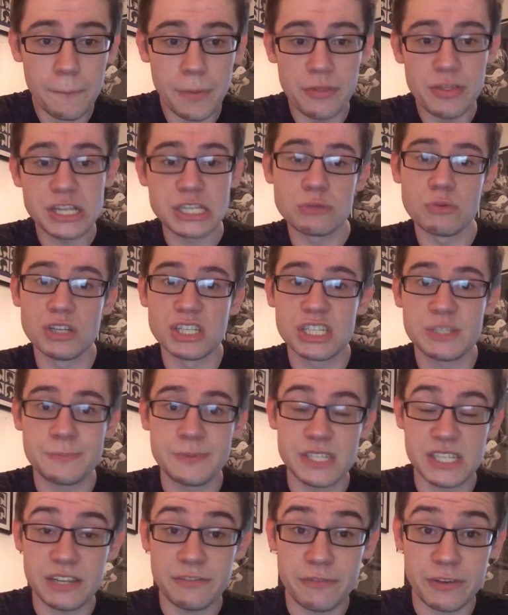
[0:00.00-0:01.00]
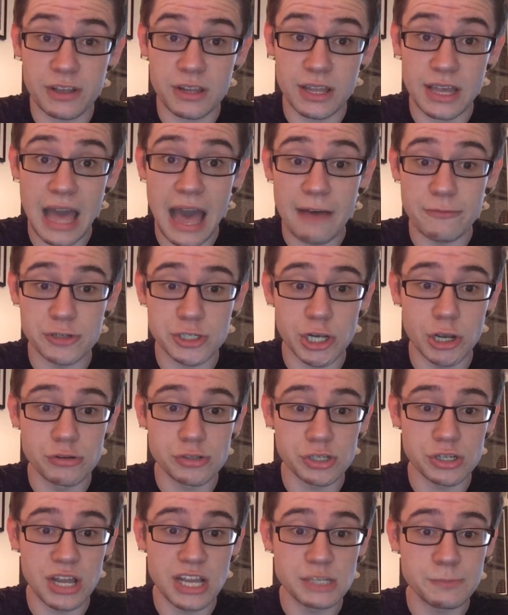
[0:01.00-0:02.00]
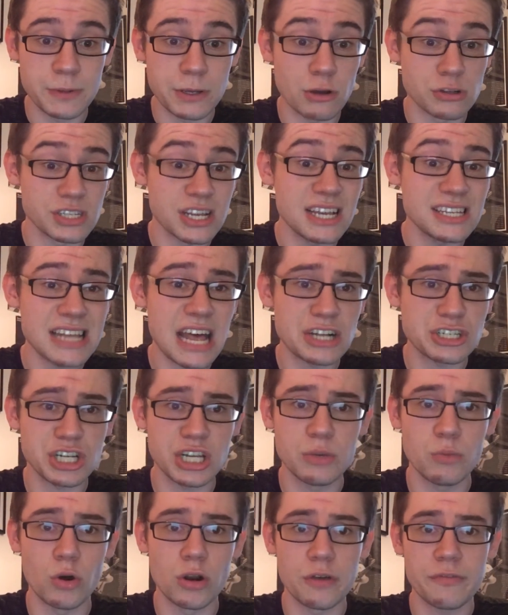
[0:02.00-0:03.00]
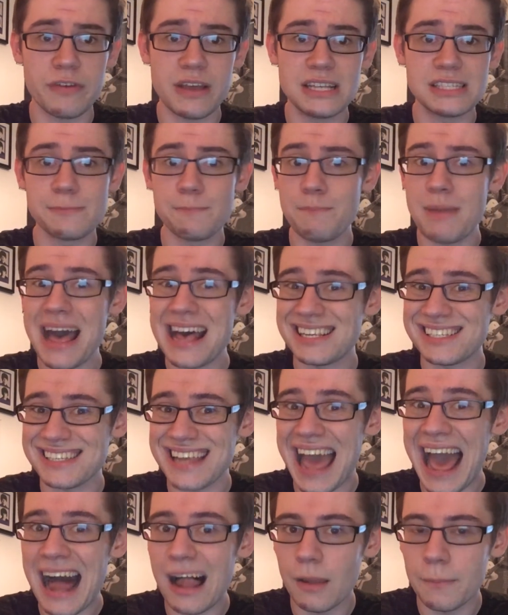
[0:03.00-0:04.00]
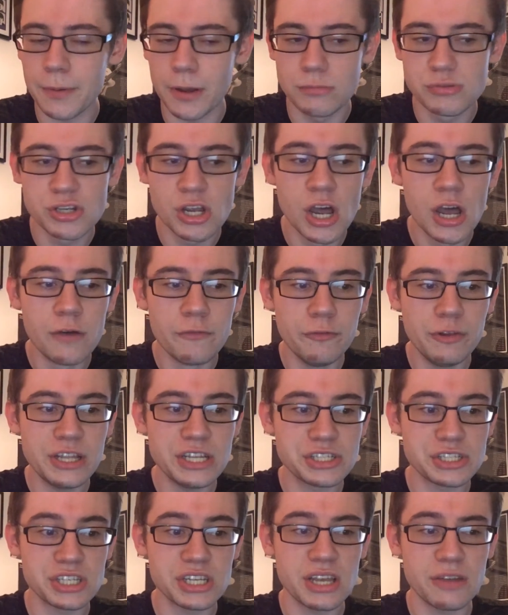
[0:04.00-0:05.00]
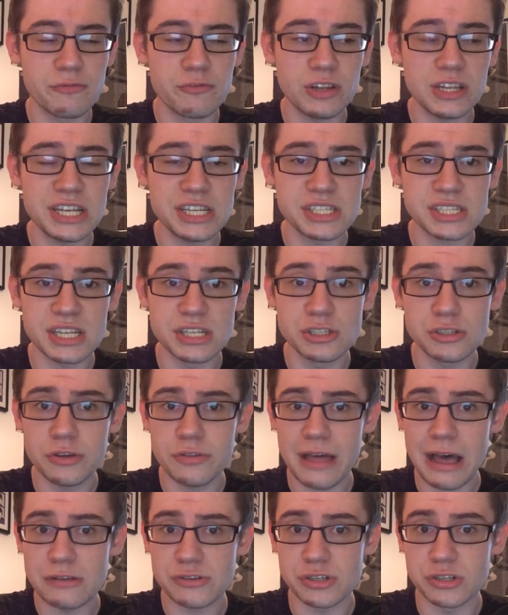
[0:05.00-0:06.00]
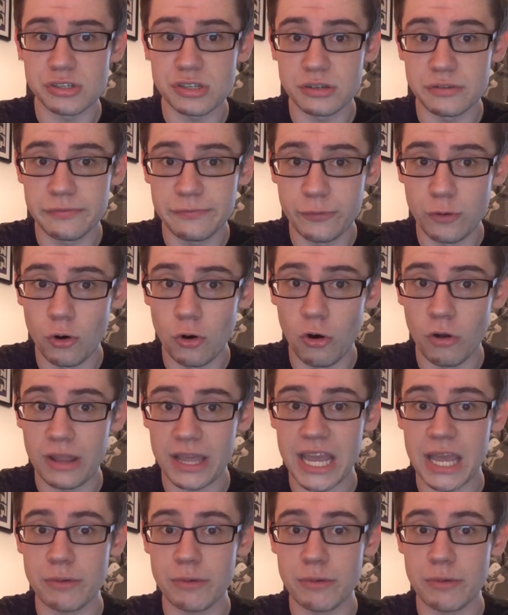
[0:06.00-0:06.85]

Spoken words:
but this one specifically I've chosen is because it is actually one of his best albums, released in 2004.